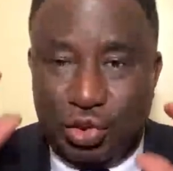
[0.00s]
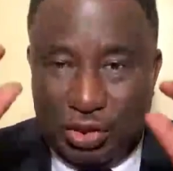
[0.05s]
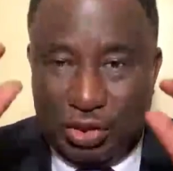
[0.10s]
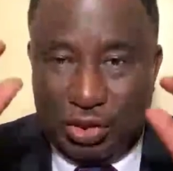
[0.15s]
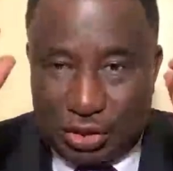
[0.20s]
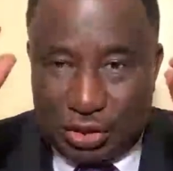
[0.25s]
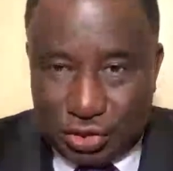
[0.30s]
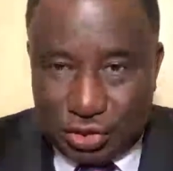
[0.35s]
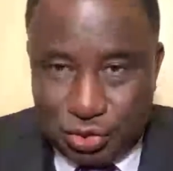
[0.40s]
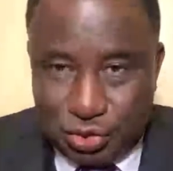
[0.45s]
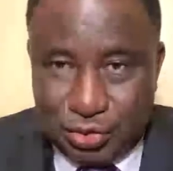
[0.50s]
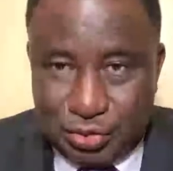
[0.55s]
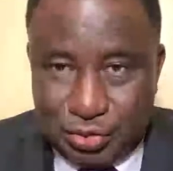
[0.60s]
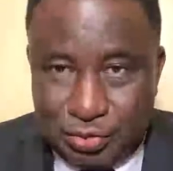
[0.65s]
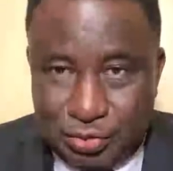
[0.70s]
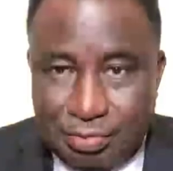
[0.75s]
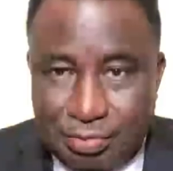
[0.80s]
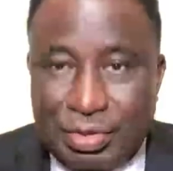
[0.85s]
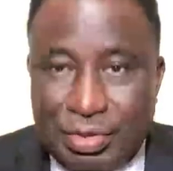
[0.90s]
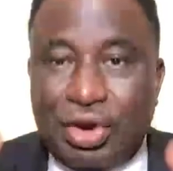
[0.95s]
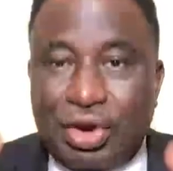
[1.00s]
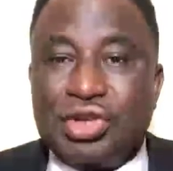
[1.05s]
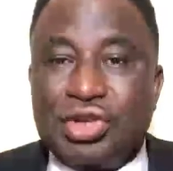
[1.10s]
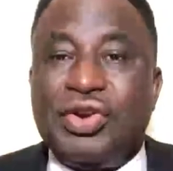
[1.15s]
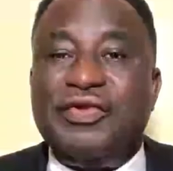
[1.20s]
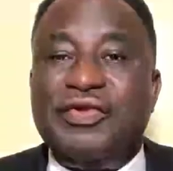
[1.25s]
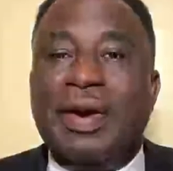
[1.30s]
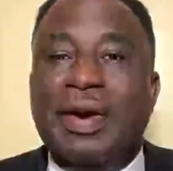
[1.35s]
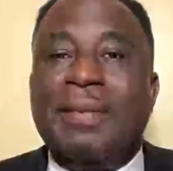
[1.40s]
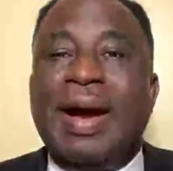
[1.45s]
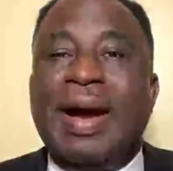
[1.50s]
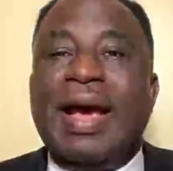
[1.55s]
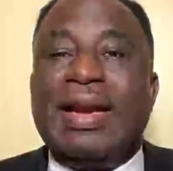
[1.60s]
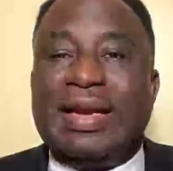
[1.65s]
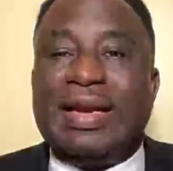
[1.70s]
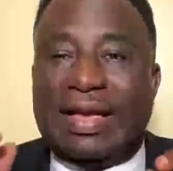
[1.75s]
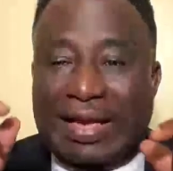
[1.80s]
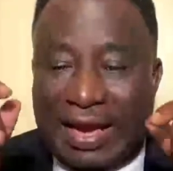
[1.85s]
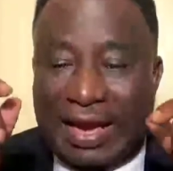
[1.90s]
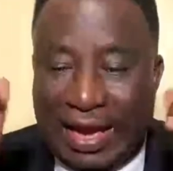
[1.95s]
to the throne because of the mind
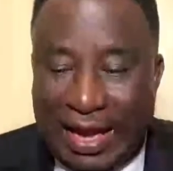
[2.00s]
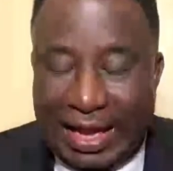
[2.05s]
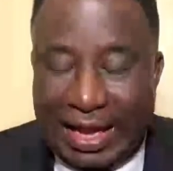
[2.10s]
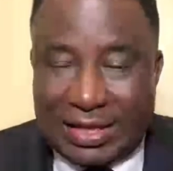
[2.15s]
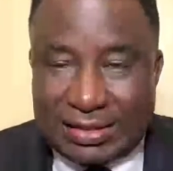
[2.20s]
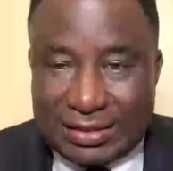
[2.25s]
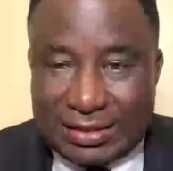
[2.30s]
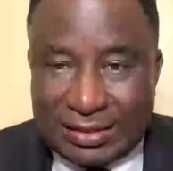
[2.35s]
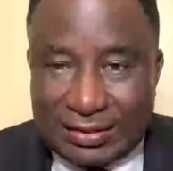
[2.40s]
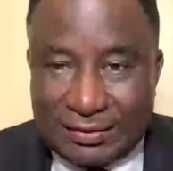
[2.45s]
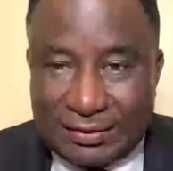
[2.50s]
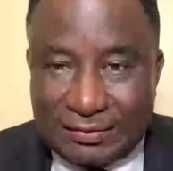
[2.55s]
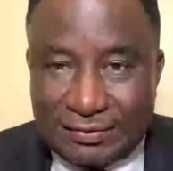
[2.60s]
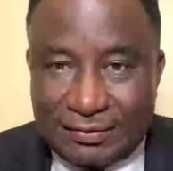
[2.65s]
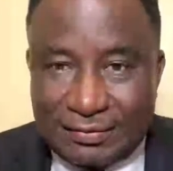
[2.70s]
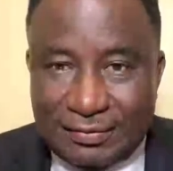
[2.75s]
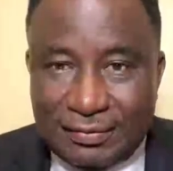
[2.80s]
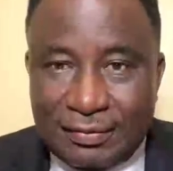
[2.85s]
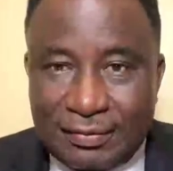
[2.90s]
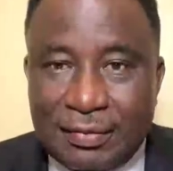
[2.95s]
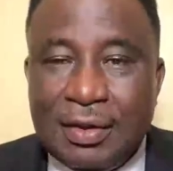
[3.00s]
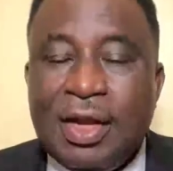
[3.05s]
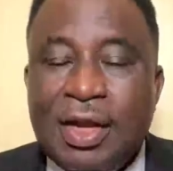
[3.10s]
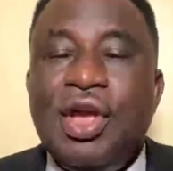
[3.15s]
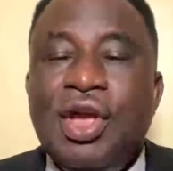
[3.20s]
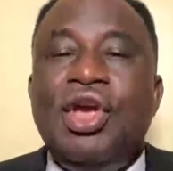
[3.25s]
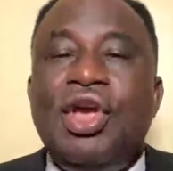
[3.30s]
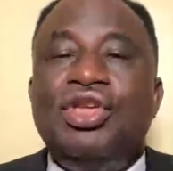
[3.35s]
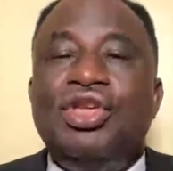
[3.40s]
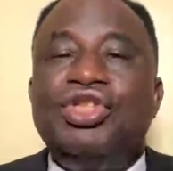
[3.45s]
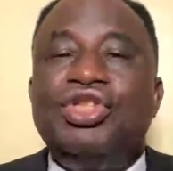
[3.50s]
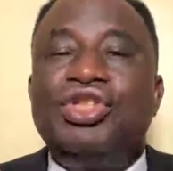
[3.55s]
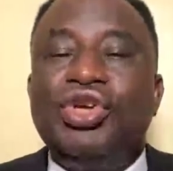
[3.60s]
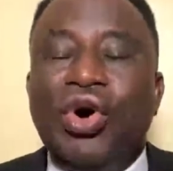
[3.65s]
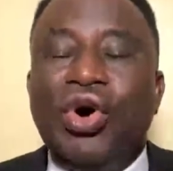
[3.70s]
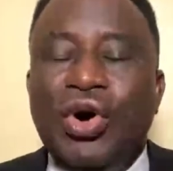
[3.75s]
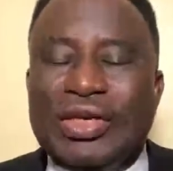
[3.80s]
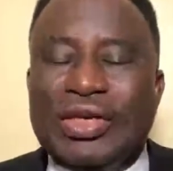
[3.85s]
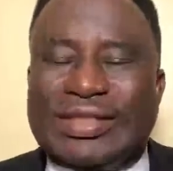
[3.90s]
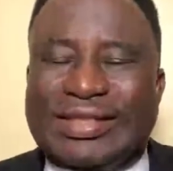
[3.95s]
he has.
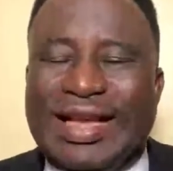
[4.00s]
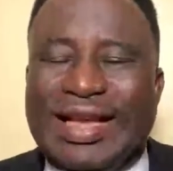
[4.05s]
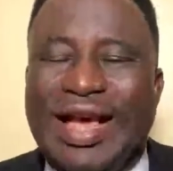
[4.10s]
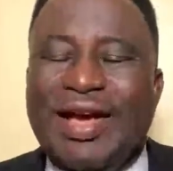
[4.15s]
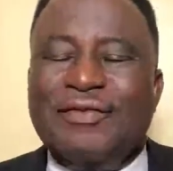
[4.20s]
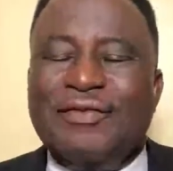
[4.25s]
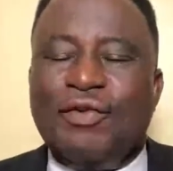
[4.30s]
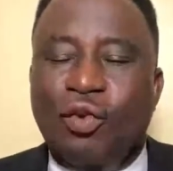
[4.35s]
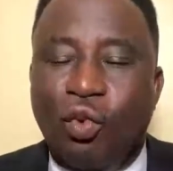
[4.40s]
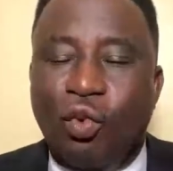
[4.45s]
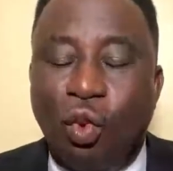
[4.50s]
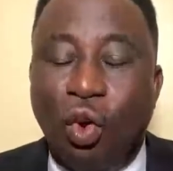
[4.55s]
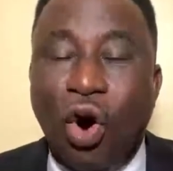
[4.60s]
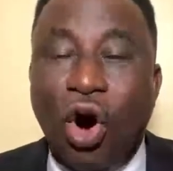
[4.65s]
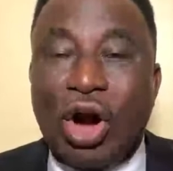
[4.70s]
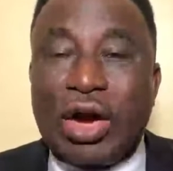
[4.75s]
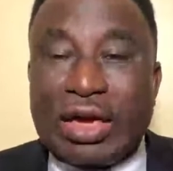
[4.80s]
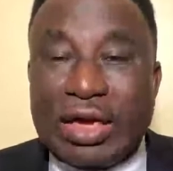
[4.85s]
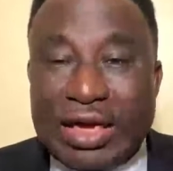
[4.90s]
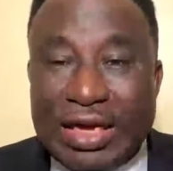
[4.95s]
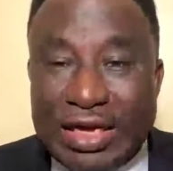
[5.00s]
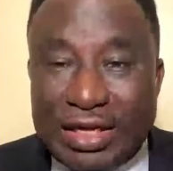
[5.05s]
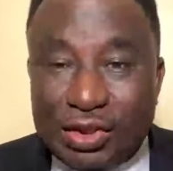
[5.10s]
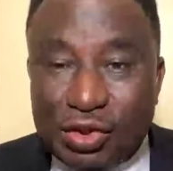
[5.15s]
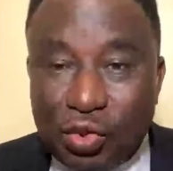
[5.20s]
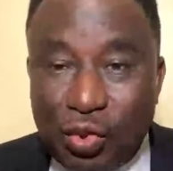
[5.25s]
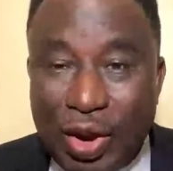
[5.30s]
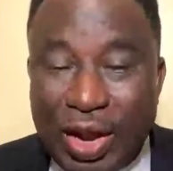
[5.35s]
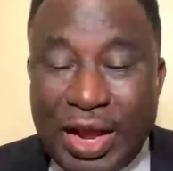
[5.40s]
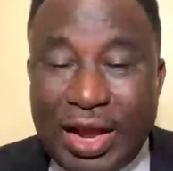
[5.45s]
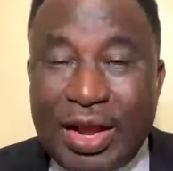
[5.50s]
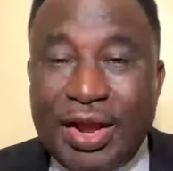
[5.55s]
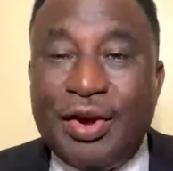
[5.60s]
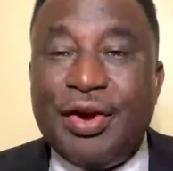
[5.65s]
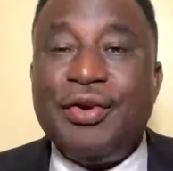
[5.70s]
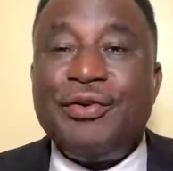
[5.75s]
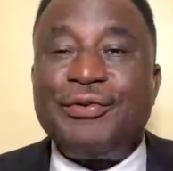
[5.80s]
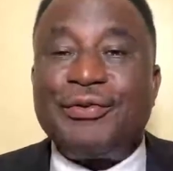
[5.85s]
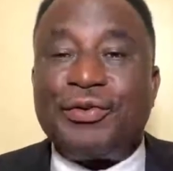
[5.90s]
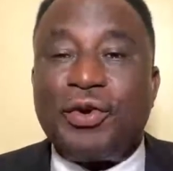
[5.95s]
Joseph walked his way
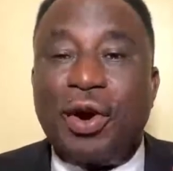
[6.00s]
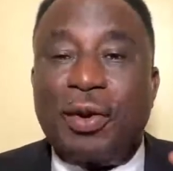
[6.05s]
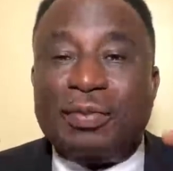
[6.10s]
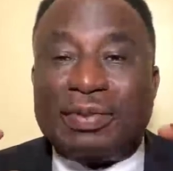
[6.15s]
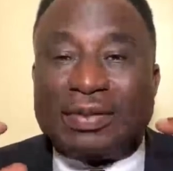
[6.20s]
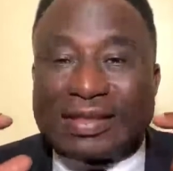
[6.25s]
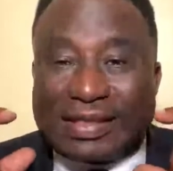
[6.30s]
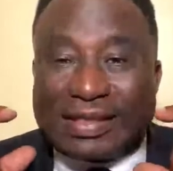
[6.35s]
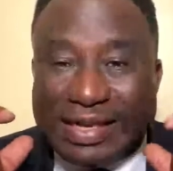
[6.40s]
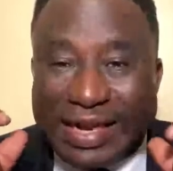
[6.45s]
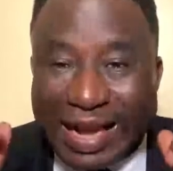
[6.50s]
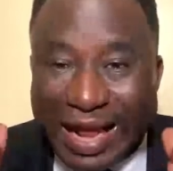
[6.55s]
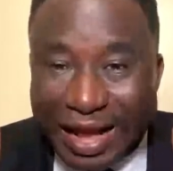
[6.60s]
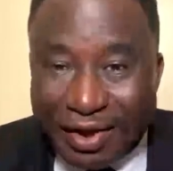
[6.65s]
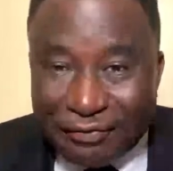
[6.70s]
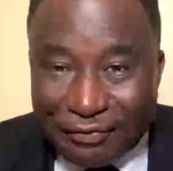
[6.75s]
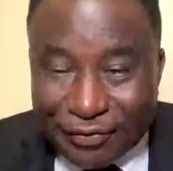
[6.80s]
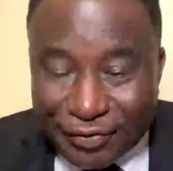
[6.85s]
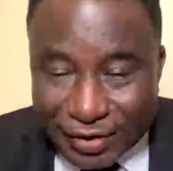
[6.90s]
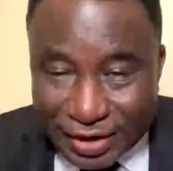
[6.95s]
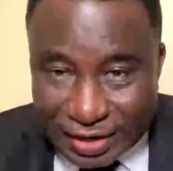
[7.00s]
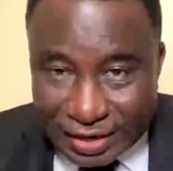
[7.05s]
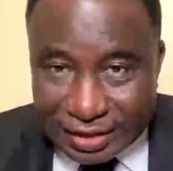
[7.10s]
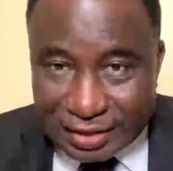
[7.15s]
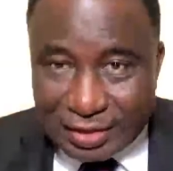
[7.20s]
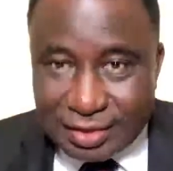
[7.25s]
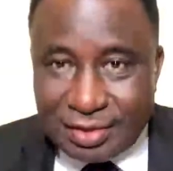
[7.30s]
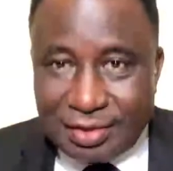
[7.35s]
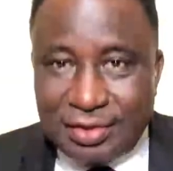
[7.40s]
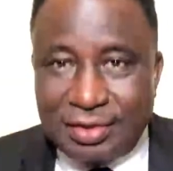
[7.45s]
from slavery